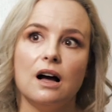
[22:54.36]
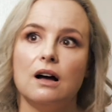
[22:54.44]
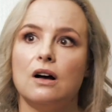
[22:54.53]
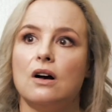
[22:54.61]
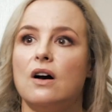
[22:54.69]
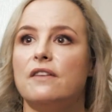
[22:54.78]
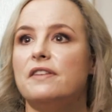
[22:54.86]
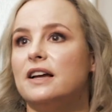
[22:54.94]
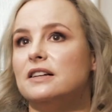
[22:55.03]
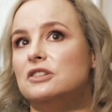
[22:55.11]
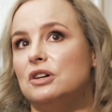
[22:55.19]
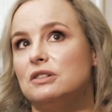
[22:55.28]
Oh, I've
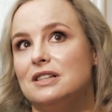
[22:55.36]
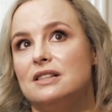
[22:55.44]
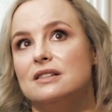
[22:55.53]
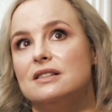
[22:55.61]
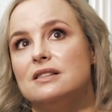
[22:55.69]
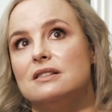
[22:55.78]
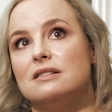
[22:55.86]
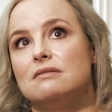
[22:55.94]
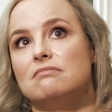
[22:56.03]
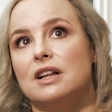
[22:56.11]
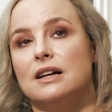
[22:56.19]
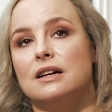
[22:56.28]
had doctors
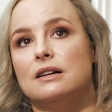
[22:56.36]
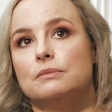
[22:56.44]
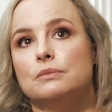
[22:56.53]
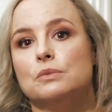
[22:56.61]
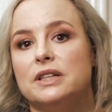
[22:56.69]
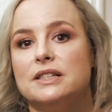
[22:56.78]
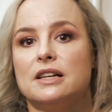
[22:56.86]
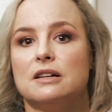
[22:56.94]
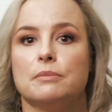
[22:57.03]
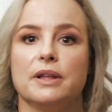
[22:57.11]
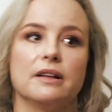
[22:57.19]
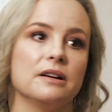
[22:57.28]
want to tell
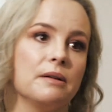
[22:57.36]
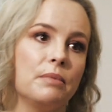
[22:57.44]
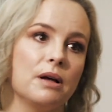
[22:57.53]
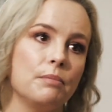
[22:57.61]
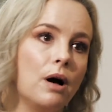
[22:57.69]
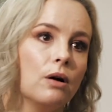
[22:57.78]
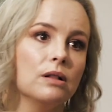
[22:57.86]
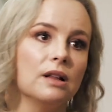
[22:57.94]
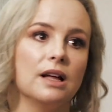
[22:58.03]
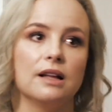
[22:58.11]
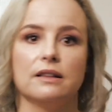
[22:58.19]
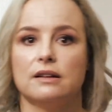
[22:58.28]
me that I'm
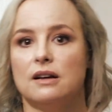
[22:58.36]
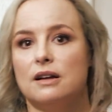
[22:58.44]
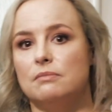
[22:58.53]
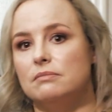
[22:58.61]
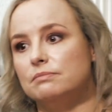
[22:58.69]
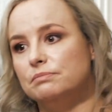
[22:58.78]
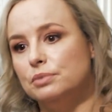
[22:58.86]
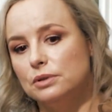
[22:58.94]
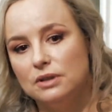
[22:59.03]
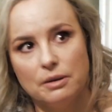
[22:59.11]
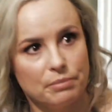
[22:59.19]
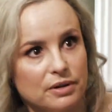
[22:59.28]
bipolar, that I'm
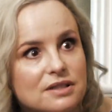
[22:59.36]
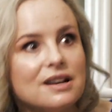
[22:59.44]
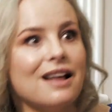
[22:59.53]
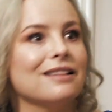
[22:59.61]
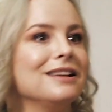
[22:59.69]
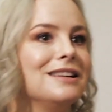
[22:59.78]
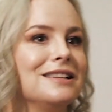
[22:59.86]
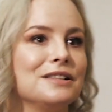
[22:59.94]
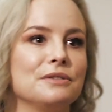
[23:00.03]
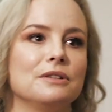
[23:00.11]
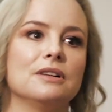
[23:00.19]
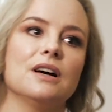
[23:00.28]
borderline personality
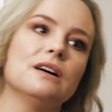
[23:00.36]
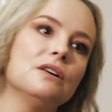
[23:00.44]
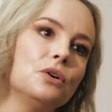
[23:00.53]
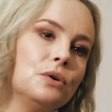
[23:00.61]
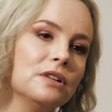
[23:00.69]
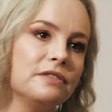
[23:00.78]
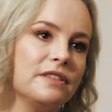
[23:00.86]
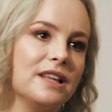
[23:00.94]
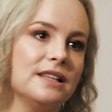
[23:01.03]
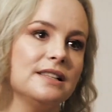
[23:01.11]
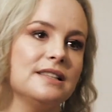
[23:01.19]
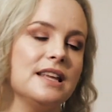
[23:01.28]
disorder, all of
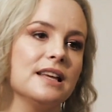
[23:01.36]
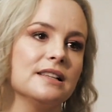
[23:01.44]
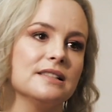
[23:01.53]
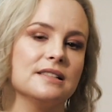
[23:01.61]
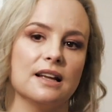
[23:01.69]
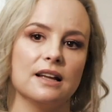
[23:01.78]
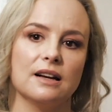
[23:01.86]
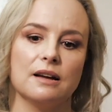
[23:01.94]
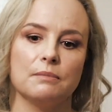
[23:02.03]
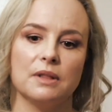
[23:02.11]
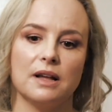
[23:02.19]
these things, and I'm